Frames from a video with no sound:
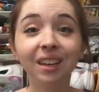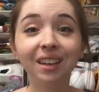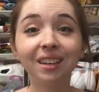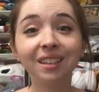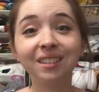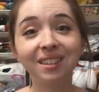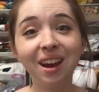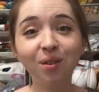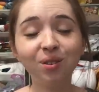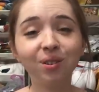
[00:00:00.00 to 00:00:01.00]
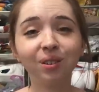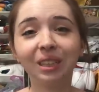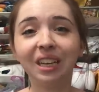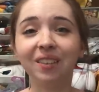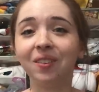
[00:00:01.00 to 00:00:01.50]
It is now the
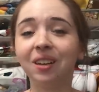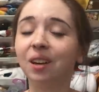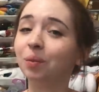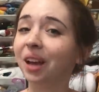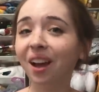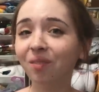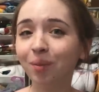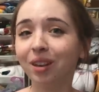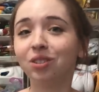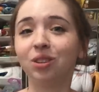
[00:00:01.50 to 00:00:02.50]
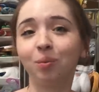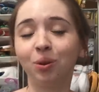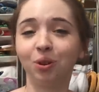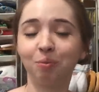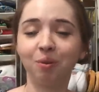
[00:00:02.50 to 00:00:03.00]
early evening and we have made
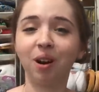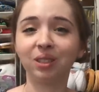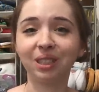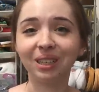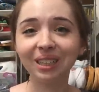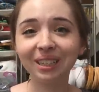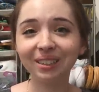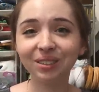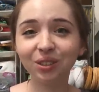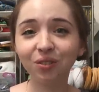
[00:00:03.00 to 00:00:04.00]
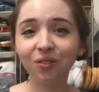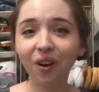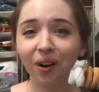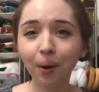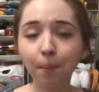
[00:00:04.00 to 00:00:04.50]
some good progress on ears so
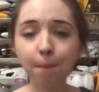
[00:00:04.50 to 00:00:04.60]
far.